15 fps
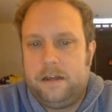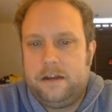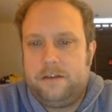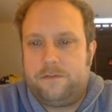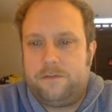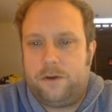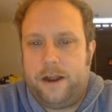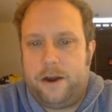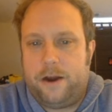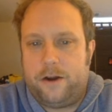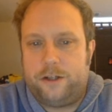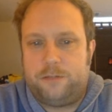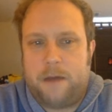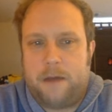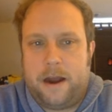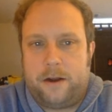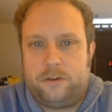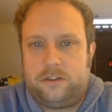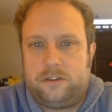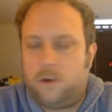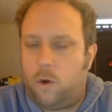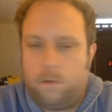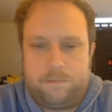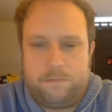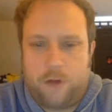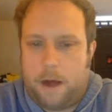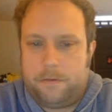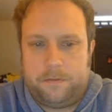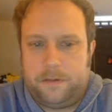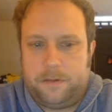Heritage Minors, or
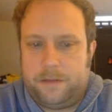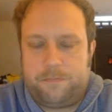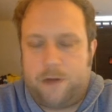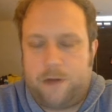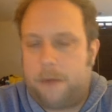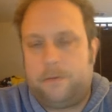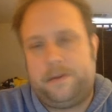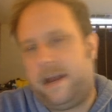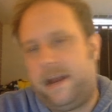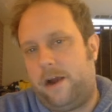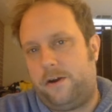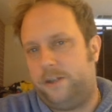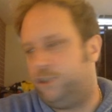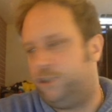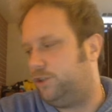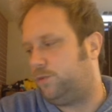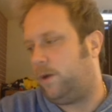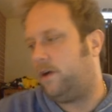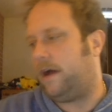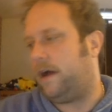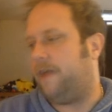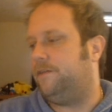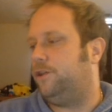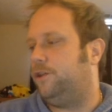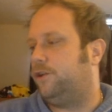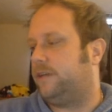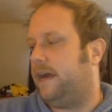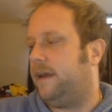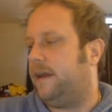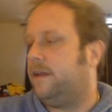probably Heritage as well. I haven't
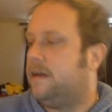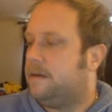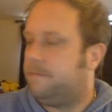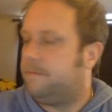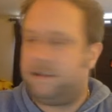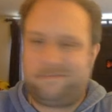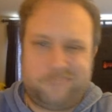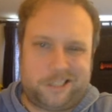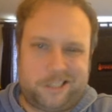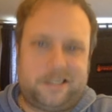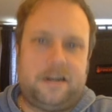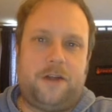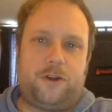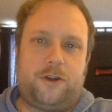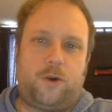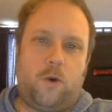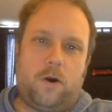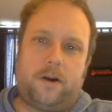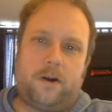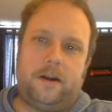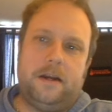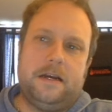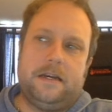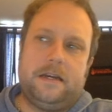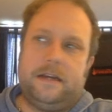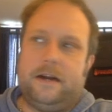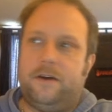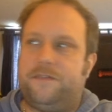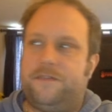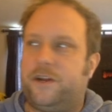looked at it. But just another quirk. You
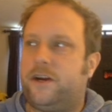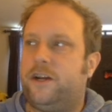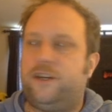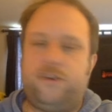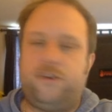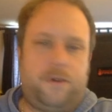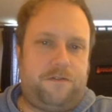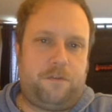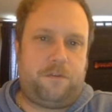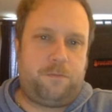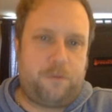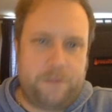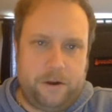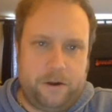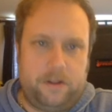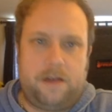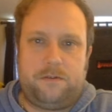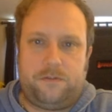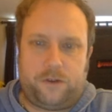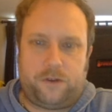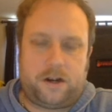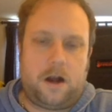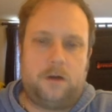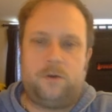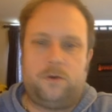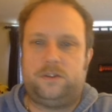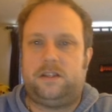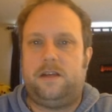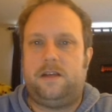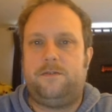know, if they're going to do it for Premier level, for
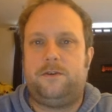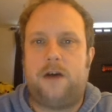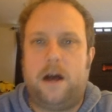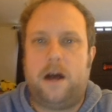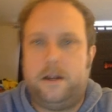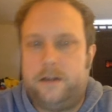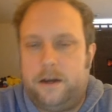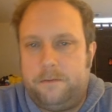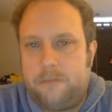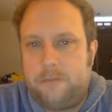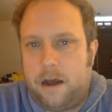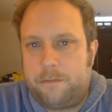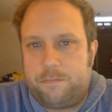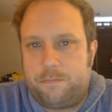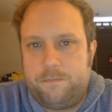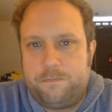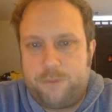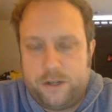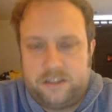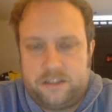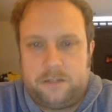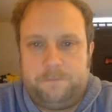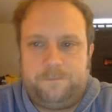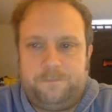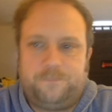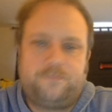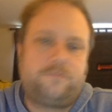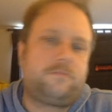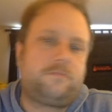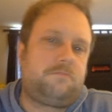Concourse level on Prism,
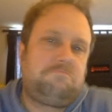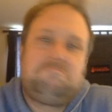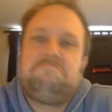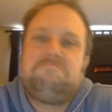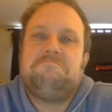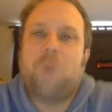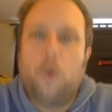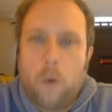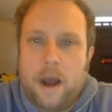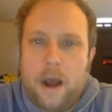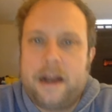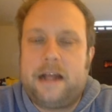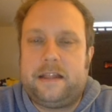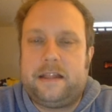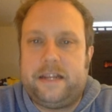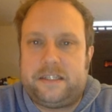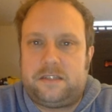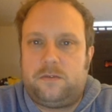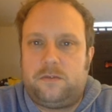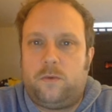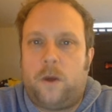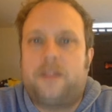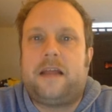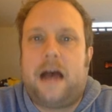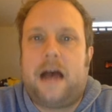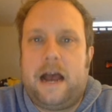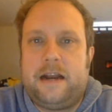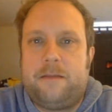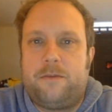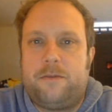why not list what the
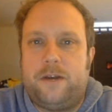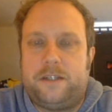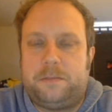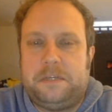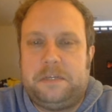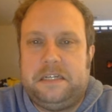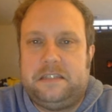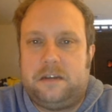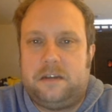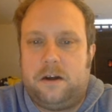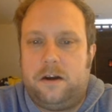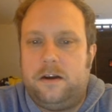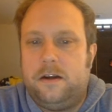high number SPs are